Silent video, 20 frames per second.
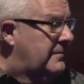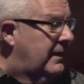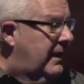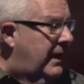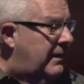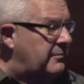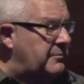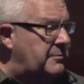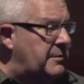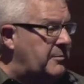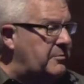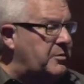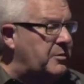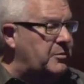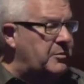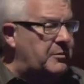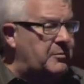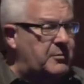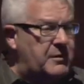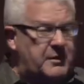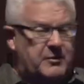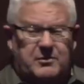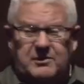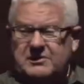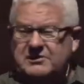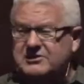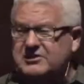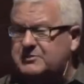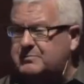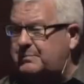I remember when we were
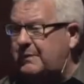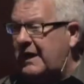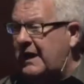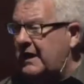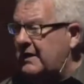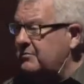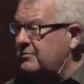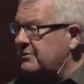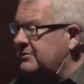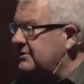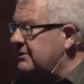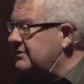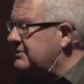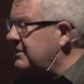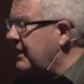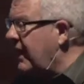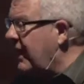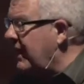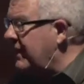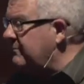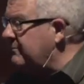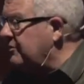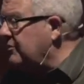in Spain with the Time